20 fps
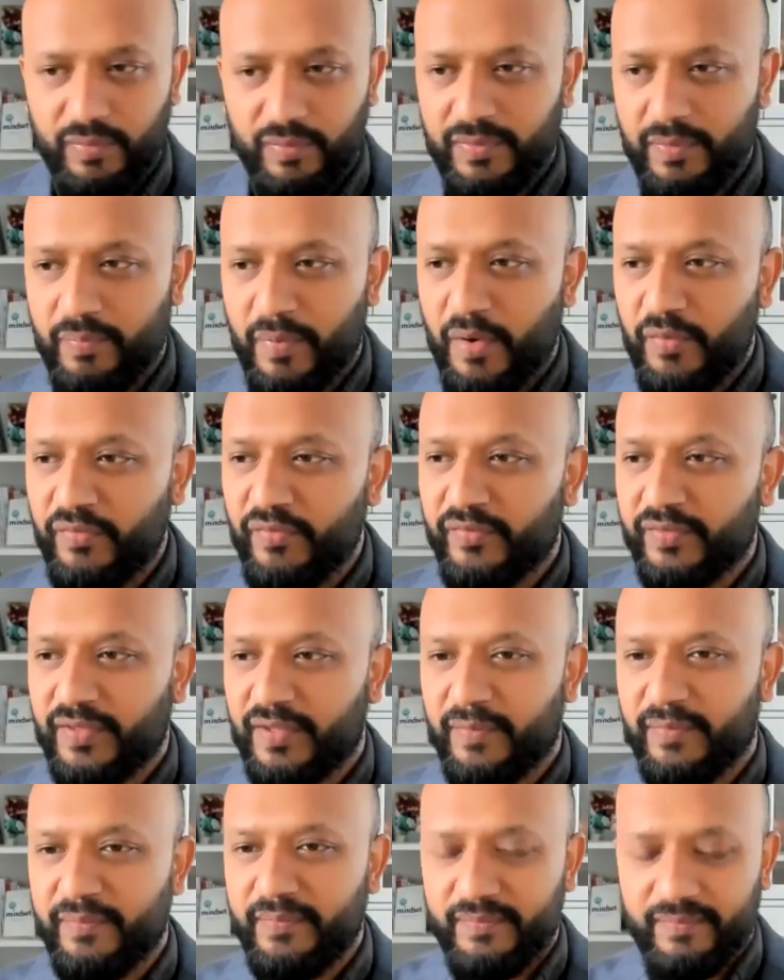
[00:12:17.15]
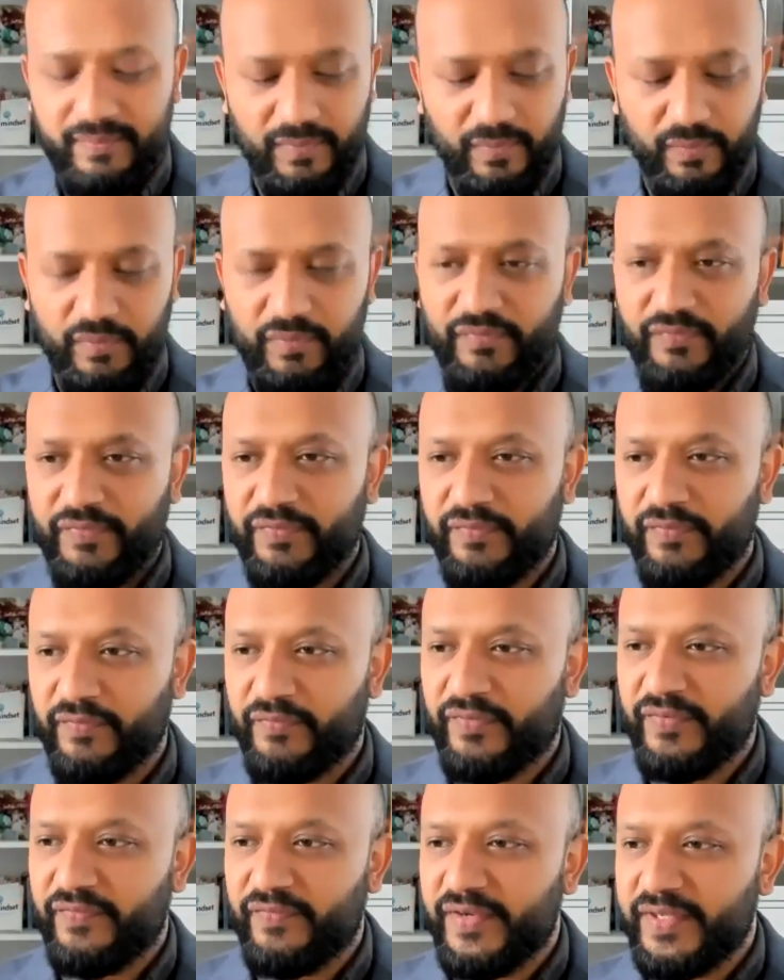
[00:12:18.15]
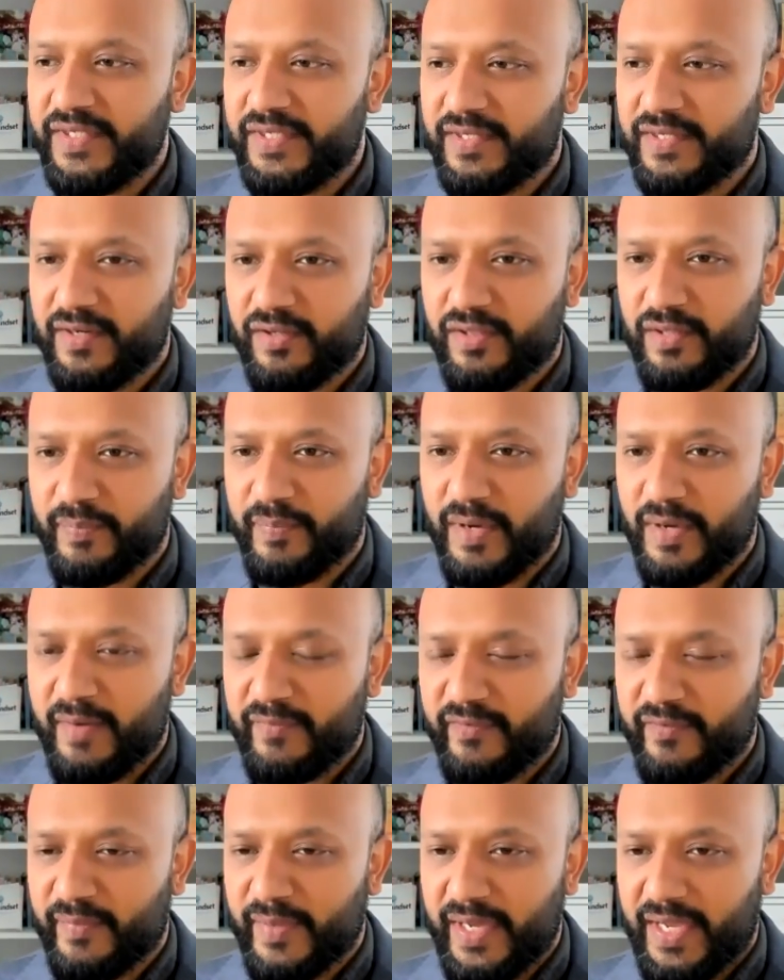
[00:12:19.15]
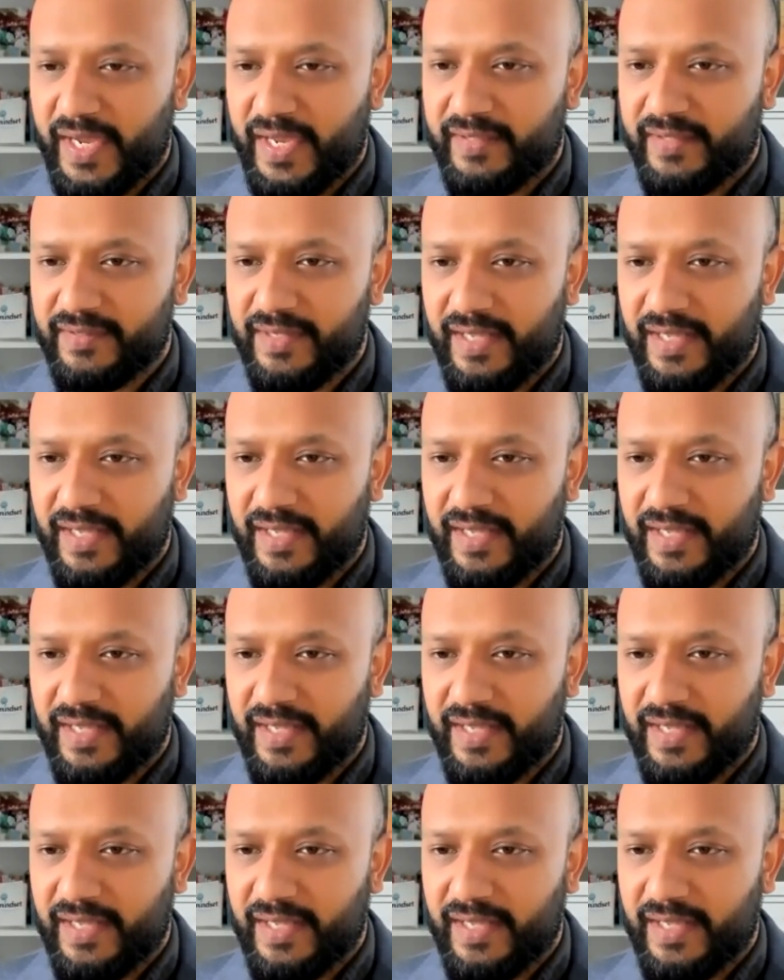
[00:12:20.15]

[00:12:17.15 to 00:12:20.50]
both of them would fit it into the palm of my hands.